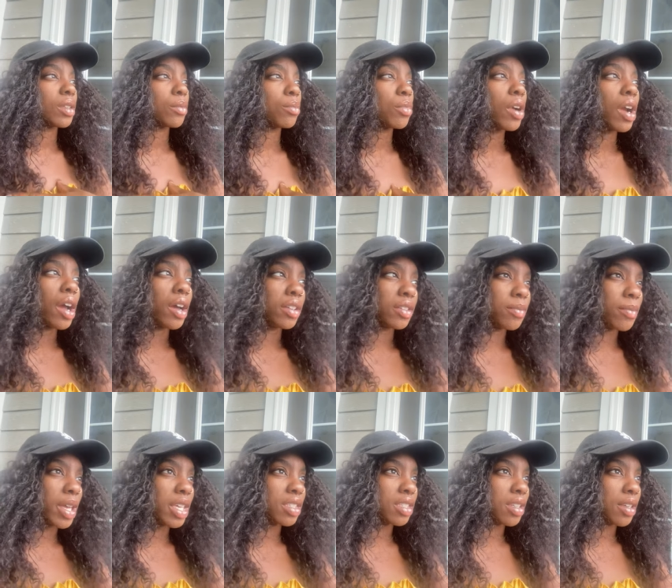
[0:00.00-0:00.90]
proud of
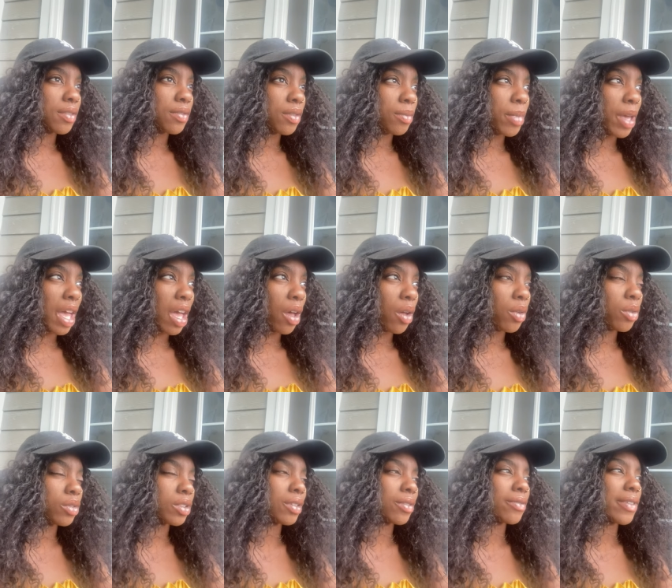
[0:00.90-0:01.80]
myself
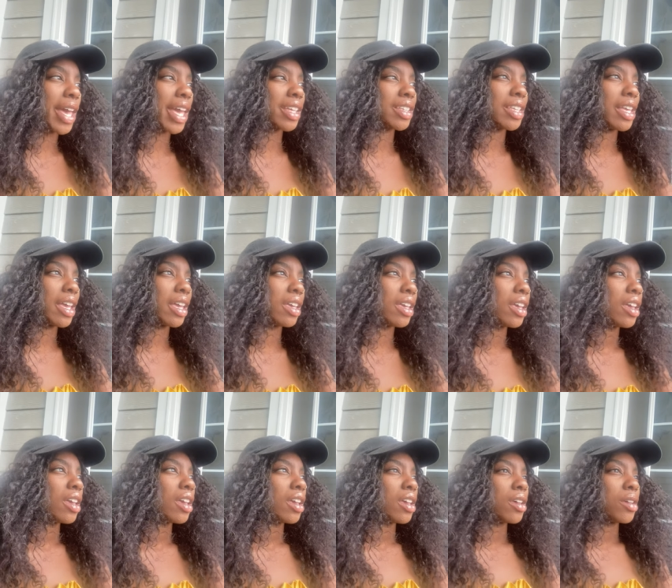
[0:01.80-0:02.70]
about, the fact that
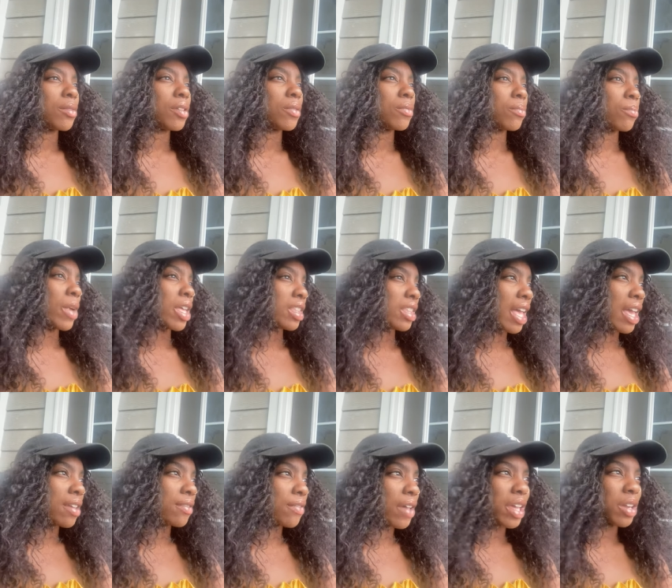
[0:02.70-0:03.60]
my
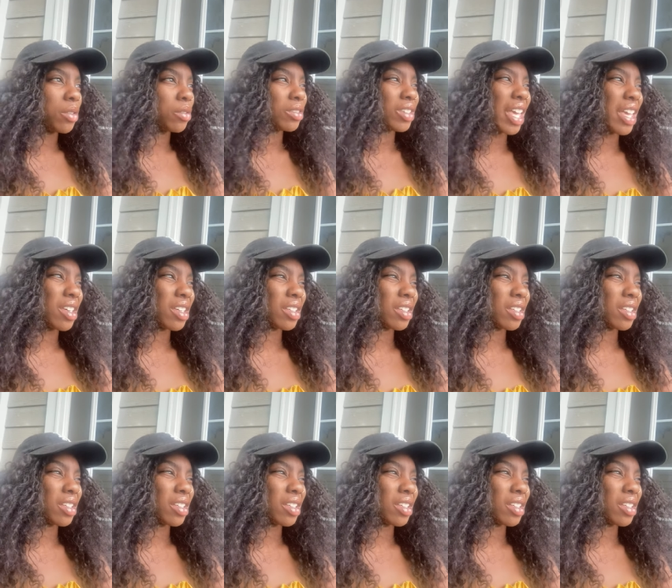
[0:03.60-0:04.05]
life I don't like